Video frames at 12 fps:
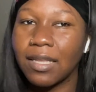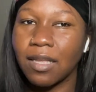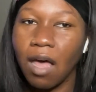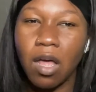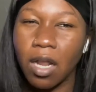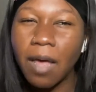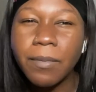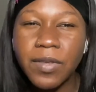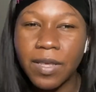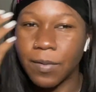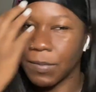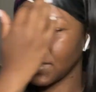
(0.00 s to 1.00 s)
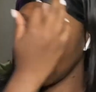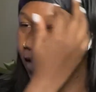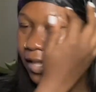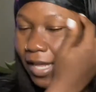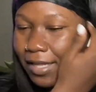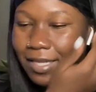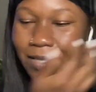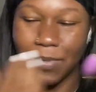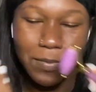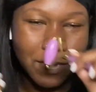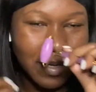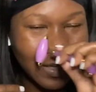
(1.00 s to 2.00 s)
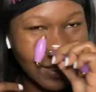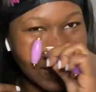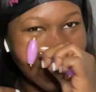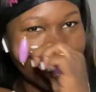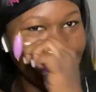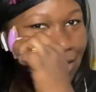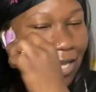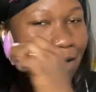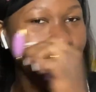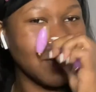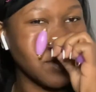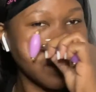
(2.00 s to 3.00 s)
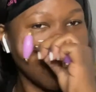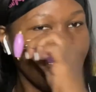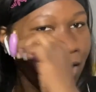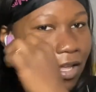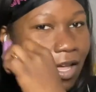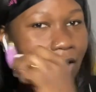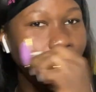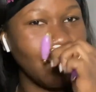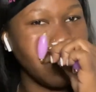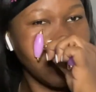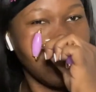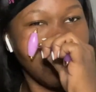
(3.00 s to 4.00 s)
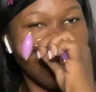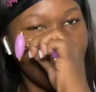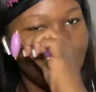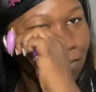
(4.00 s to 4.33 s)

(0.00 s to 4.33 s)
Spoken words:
caught up. You get what I'm saying? Like, these people are crazy. I'm so sorry, y'all, but yeah.